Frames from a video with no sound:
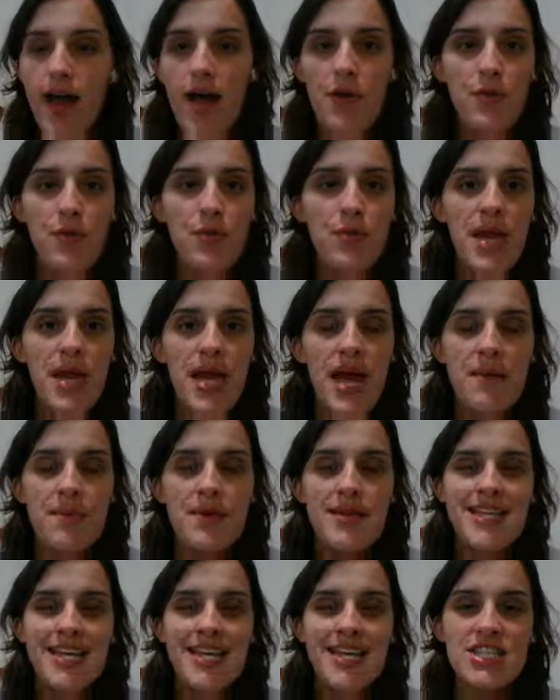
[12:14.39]
I will be
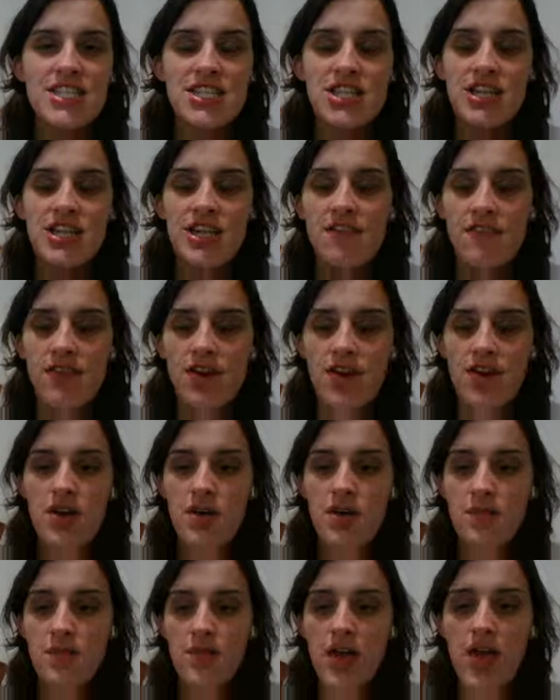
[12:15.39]
happy to answer any of
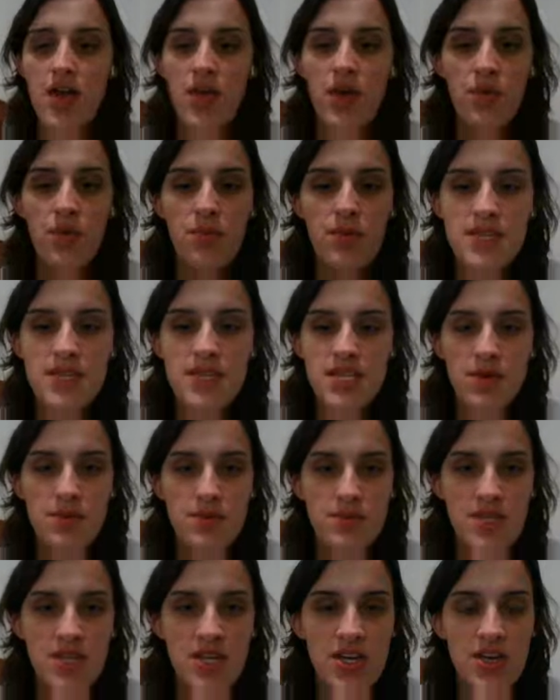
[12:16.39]
them. I hope this
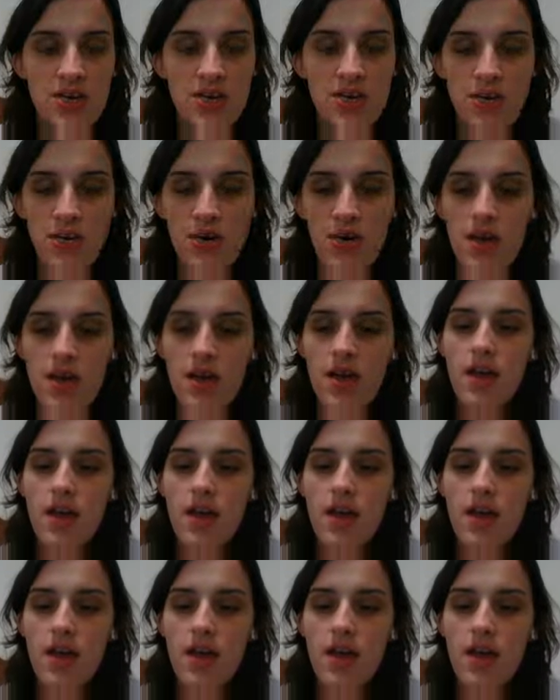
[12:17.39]
helps you,